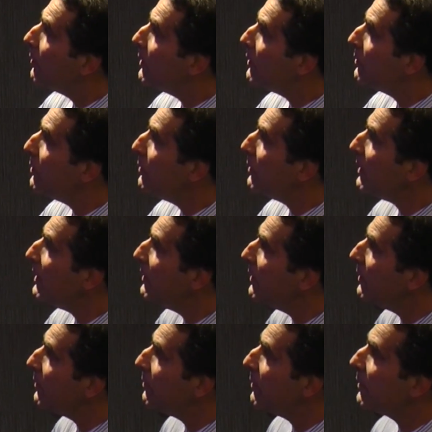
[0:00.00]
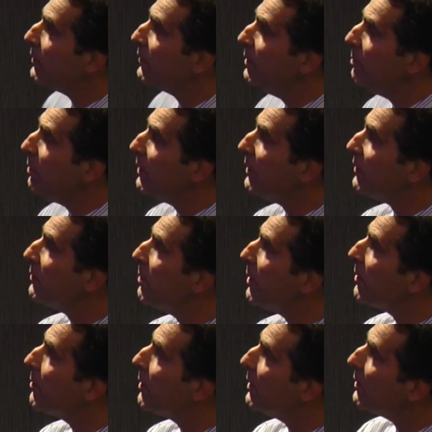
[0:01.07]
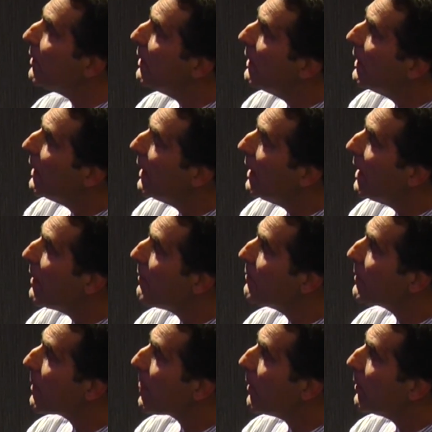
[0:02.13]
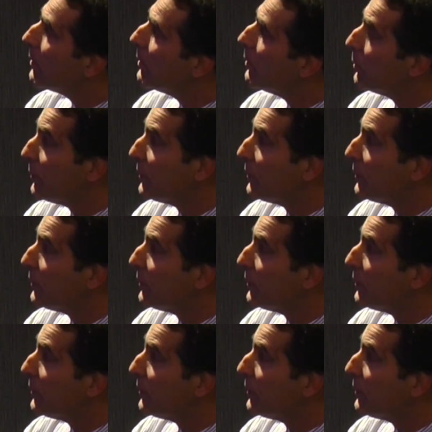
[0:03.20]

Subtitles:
We took, in this very simple experiment or